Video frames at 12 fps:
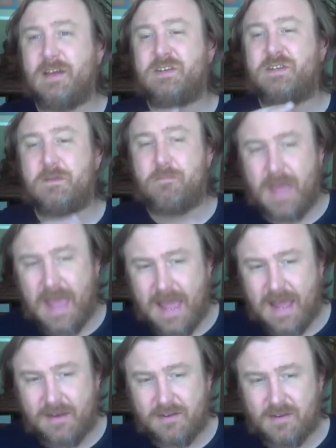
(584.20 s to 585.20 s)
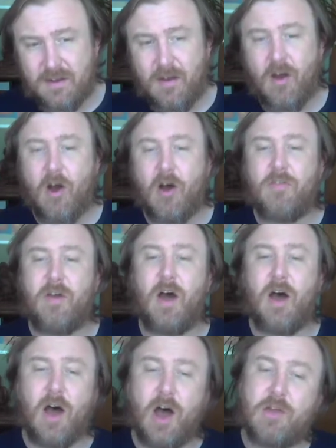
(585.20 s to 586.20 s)
depend on the
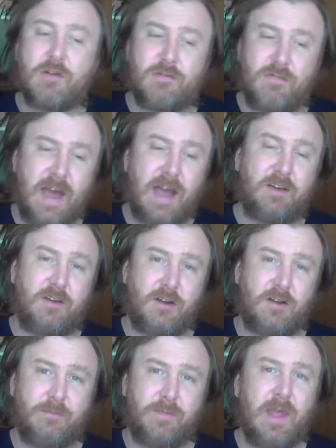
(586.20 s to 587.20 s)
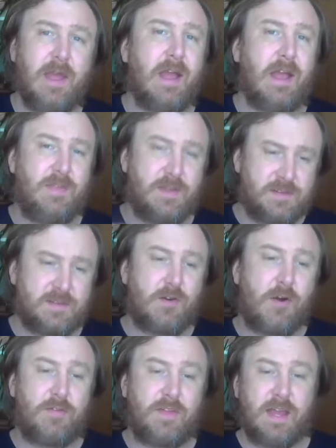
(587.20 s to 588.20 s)
other factor? And this is
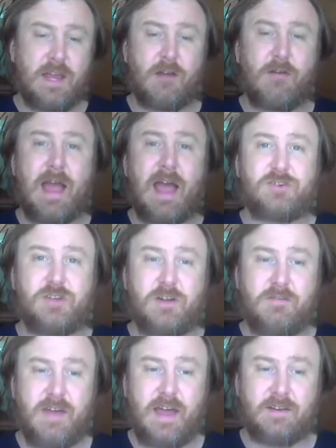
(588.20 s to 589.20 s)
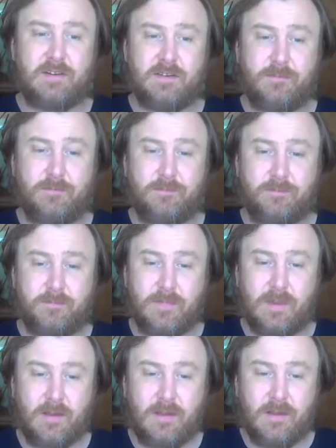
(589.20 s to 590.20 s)
called the interaction effect.
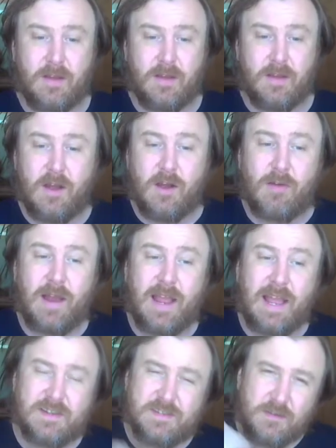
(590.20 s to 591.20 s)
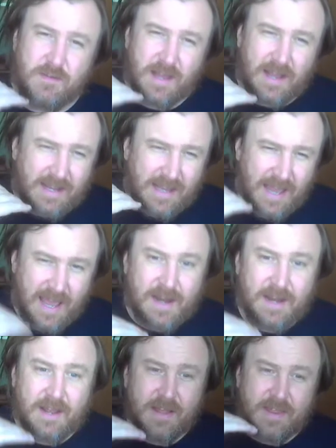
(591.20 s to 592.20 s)
Right? And so
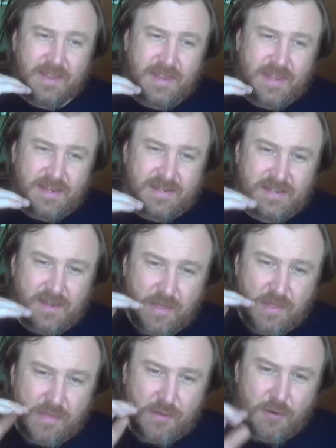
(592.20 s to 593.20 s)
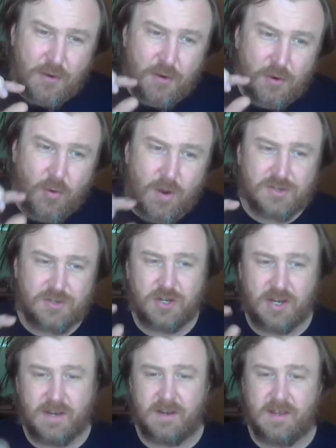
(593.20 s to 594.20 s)
again, this third
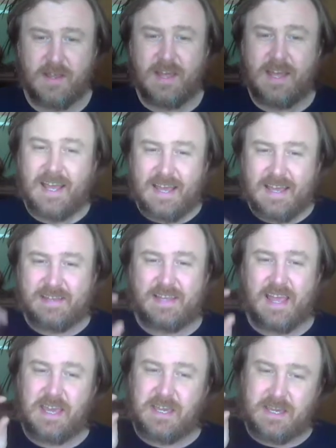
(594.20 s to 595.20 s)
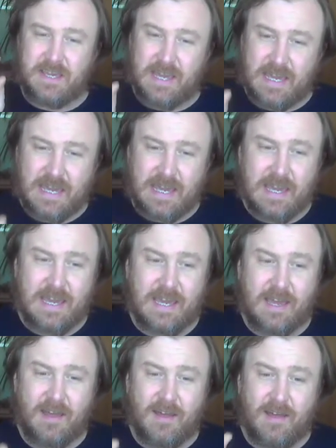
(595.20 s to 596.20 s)
question is a
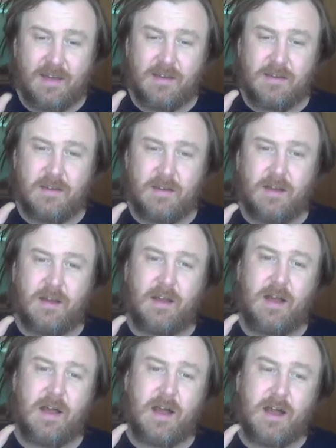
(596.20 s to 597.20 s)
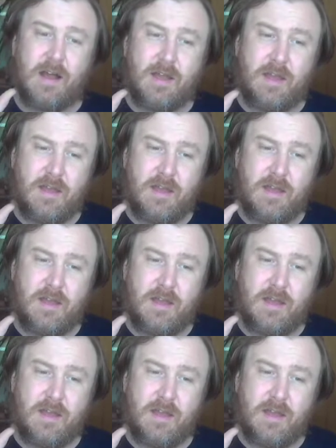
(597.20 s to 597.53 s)
key, the